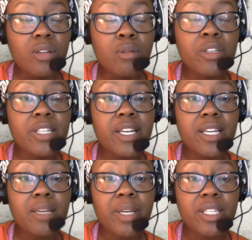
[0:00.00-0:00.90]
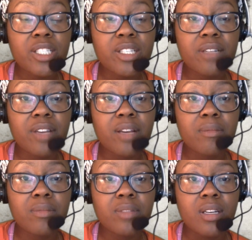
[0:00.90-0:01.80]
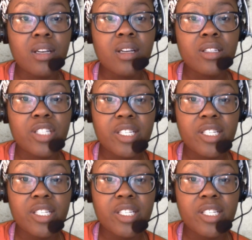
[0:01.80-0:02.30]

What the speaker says: you're taking a picture of them, to